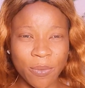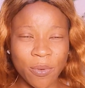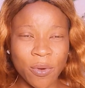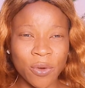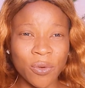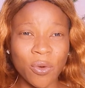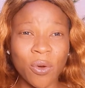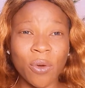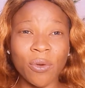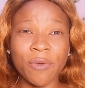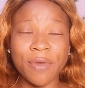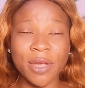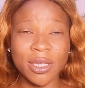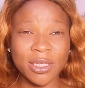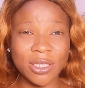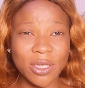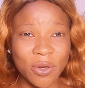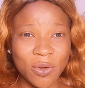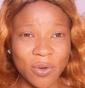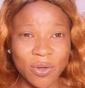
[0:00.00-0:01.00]
on
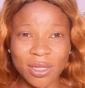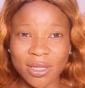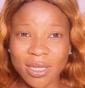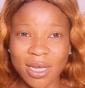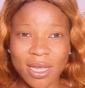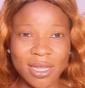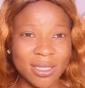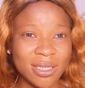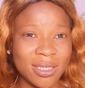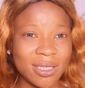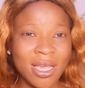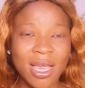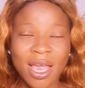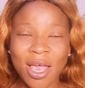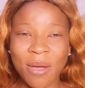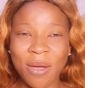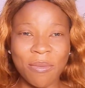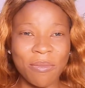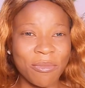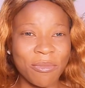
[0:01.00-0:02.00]
creating contents
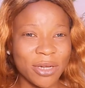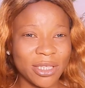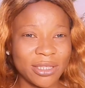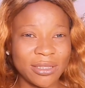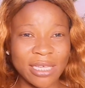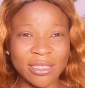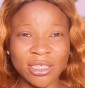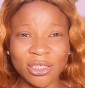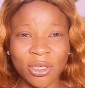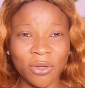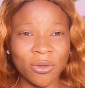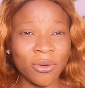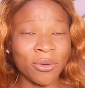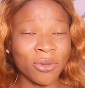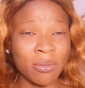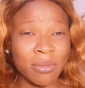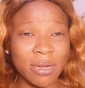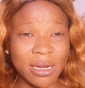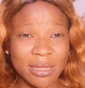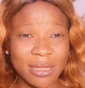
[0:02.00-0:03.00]
monetization or
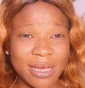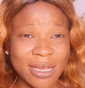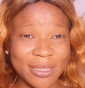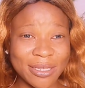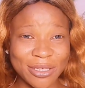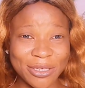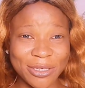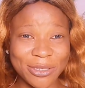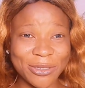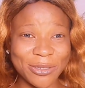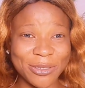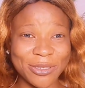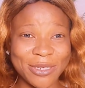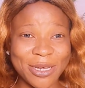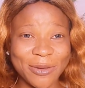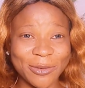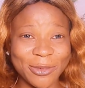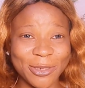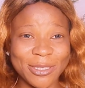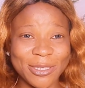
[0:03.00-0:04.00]
non monetization
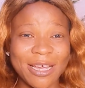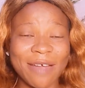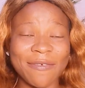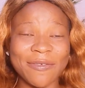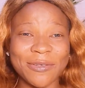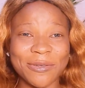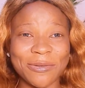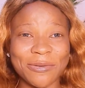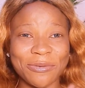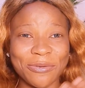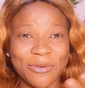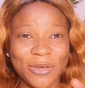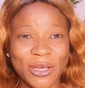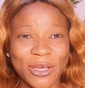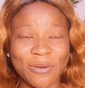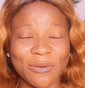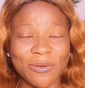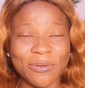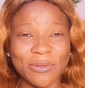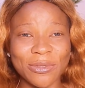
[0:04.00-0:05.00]
i just have to
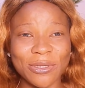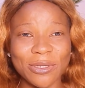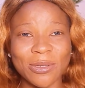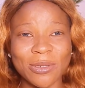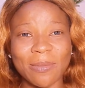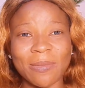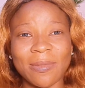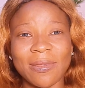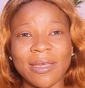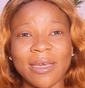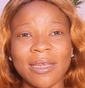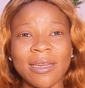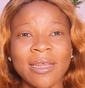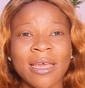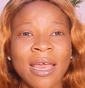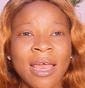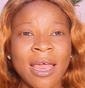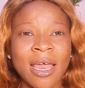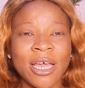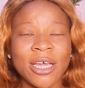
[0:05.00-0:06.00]
you know do something
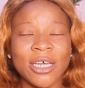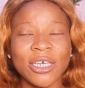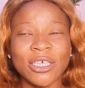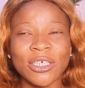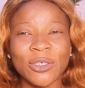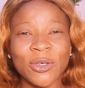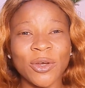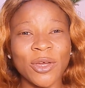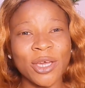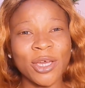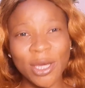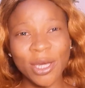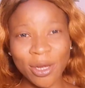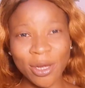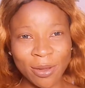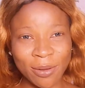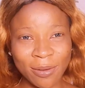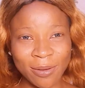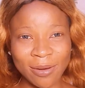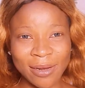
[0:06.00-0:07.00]
your
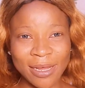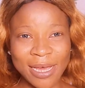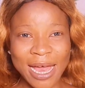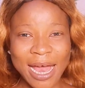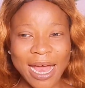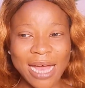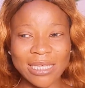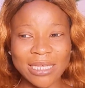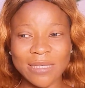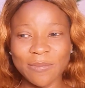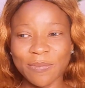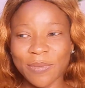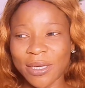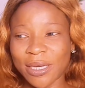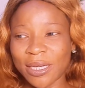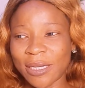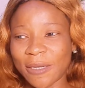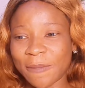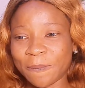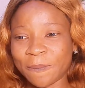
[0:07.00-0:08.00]
girl has
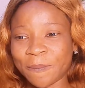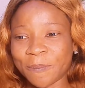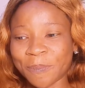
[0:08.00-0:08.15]
been